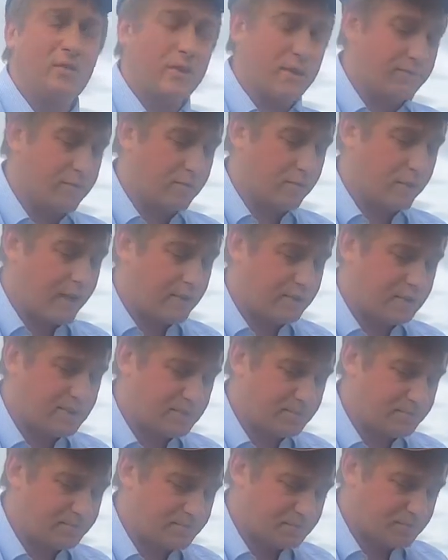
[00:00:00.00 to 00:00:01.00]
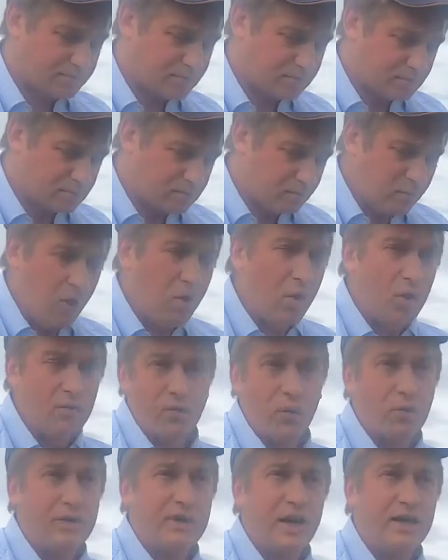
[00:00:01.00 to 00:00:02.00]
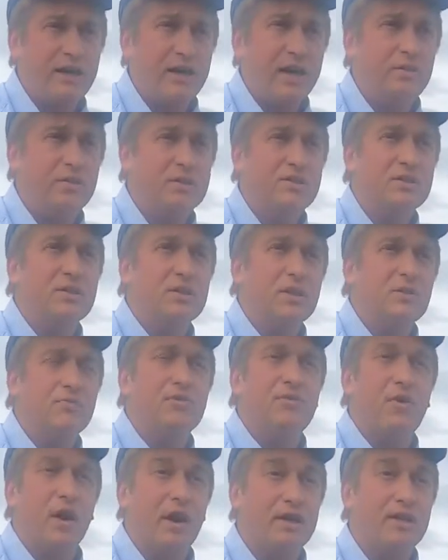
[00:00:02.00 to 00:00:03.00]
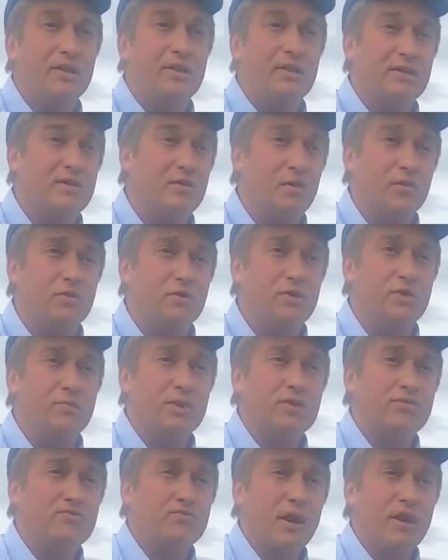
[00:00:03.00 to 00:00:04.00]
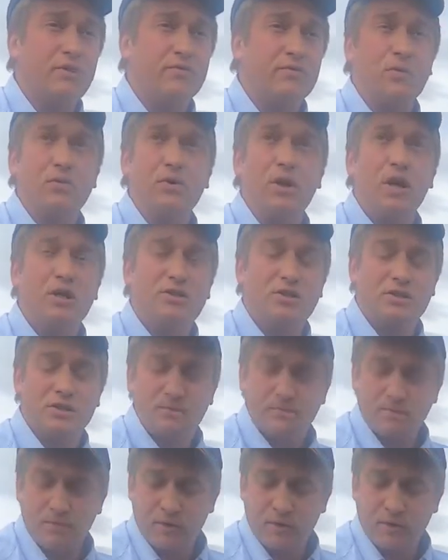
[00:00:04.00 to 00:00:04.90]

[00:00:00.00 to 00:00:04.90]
24 hours, or 48 hours, provided there's not too much rain forecast.